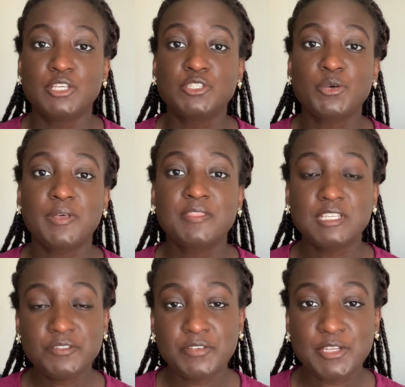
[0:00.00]
So in
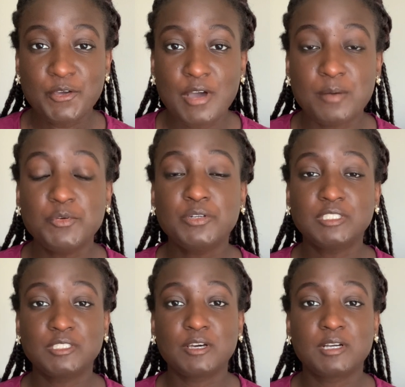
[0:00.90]
this video, I'm going
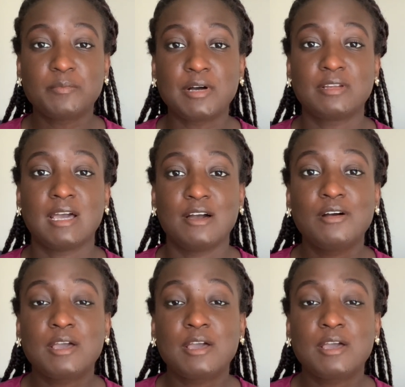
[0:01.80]
to talk about how